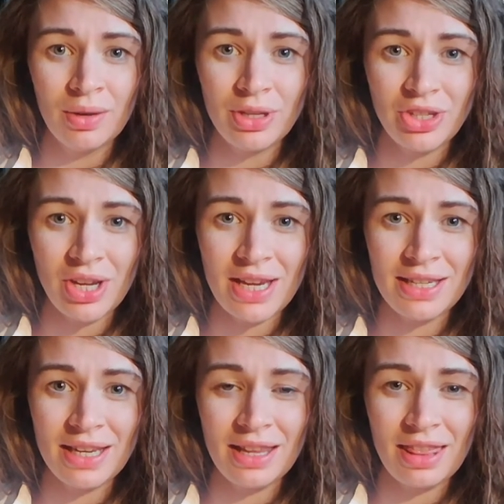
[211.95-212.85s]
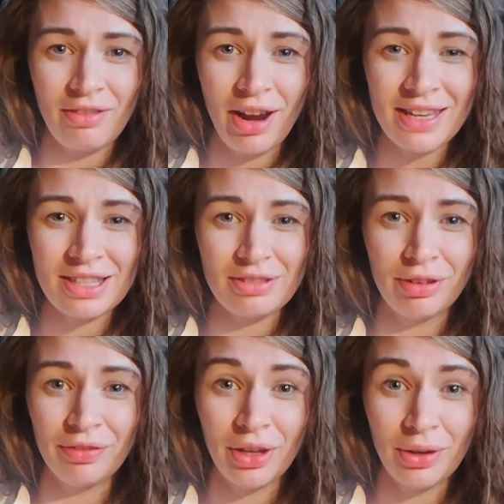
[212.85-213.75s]
which he did thrice
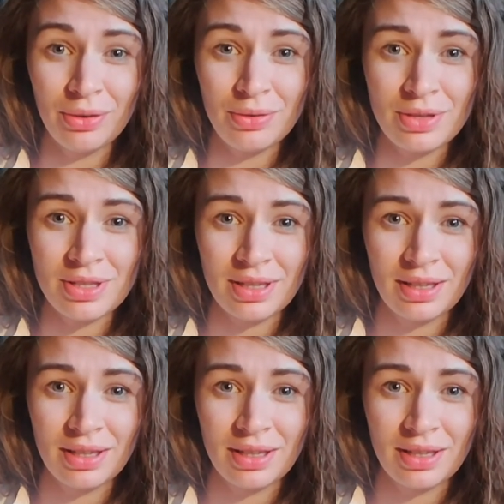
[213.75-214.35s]
refuse.